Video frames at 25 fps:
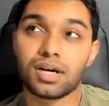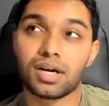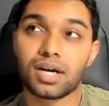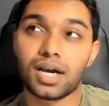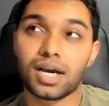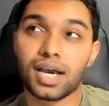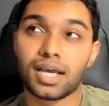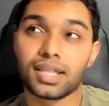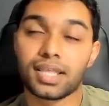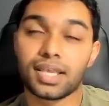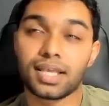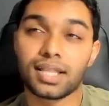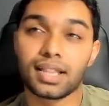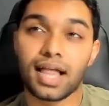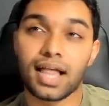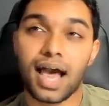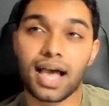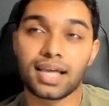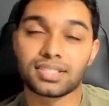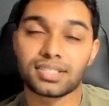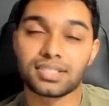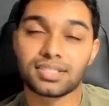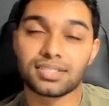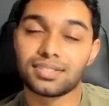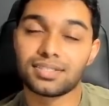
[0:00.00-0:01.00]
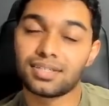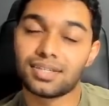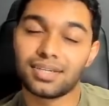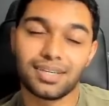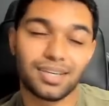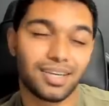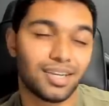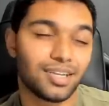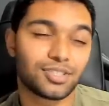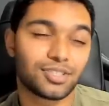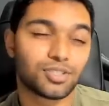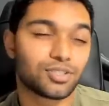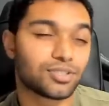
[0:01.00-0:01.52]
I think
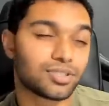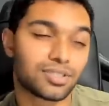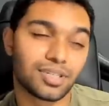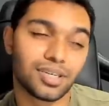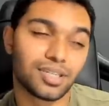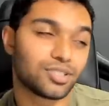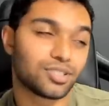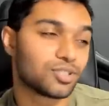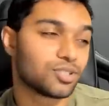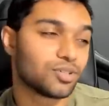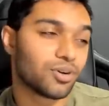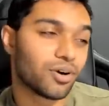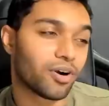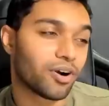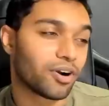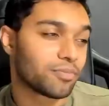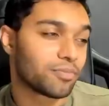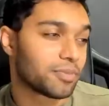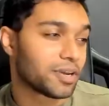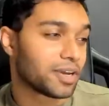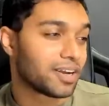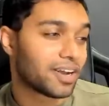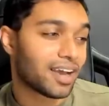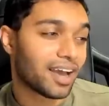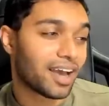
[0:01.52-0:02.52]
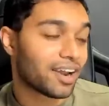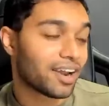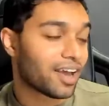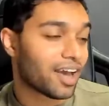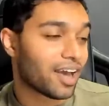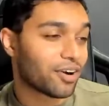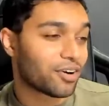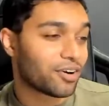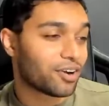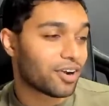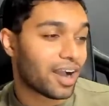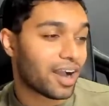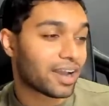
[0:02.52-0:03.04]
it's too hard, man. I
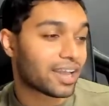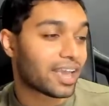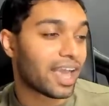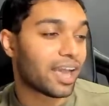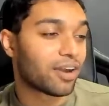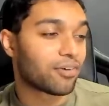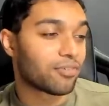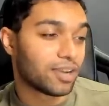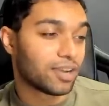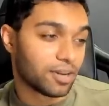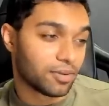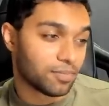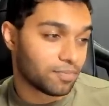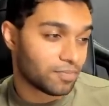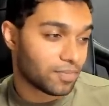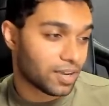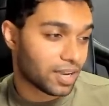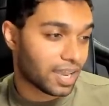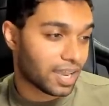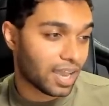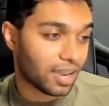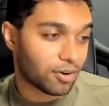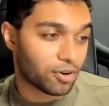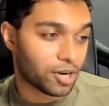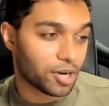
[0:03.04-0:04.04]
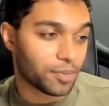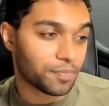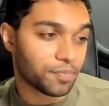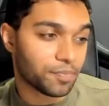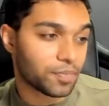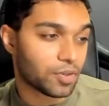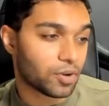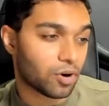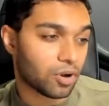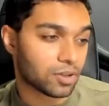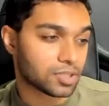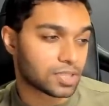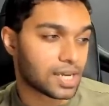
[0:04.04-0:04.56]
don't know. I can't rate them.
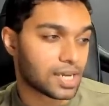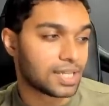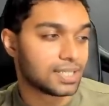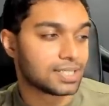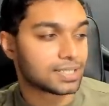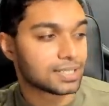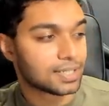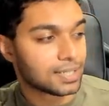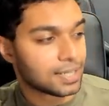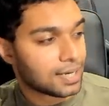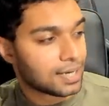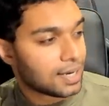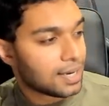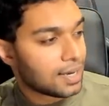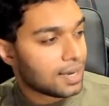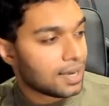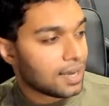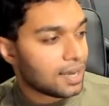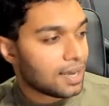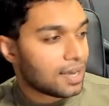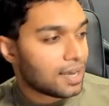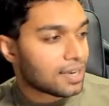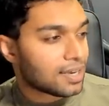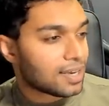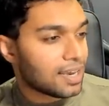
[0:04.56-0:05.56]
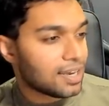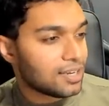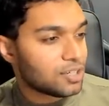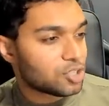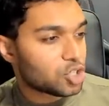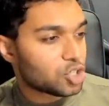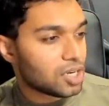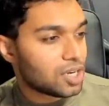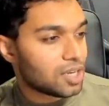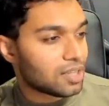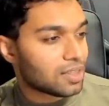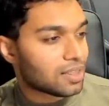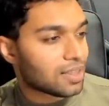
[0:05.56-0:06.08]
They're all 10s. King
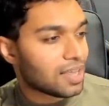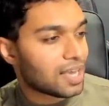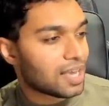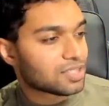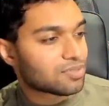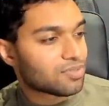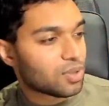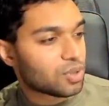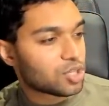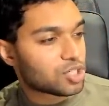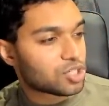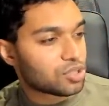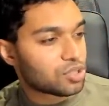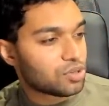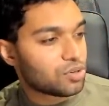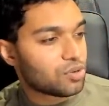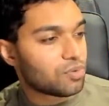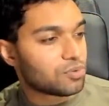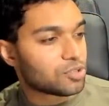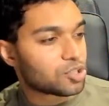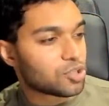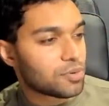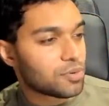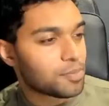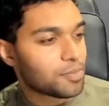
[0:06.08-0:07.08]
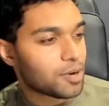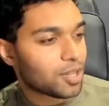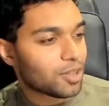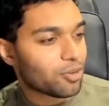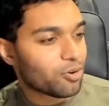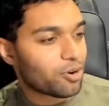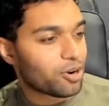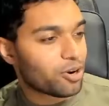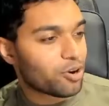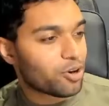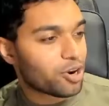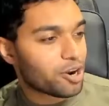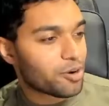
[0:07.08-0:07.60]
G, thanks for the 2. Jimmy Butler
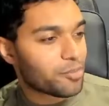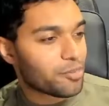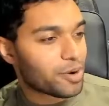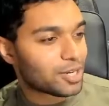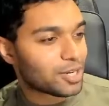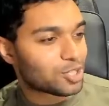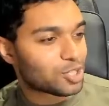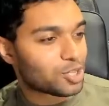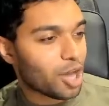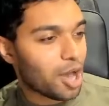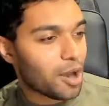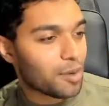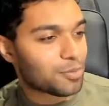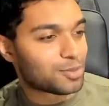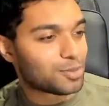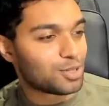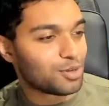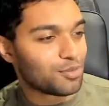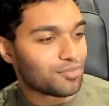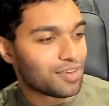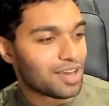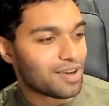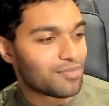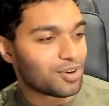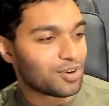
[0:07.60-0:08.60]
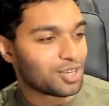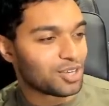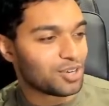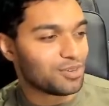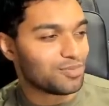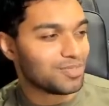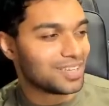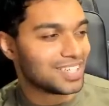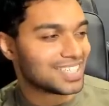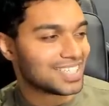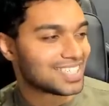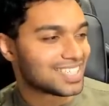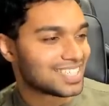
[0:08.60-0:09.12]
and Oda are my top 2 favorite
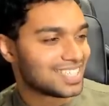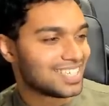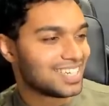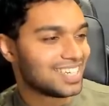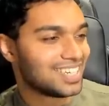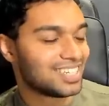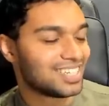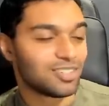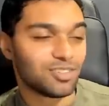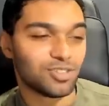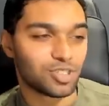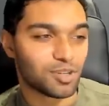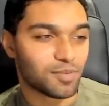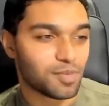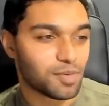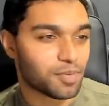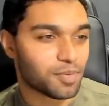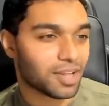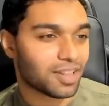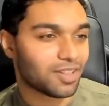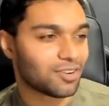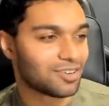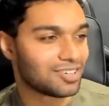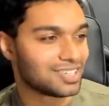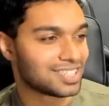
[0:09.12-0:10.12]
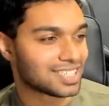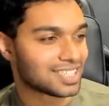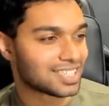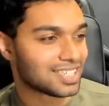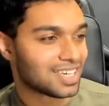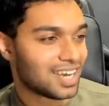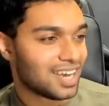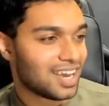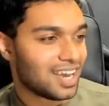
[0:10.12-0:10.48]
humans. Dude, Jimmy Butler's...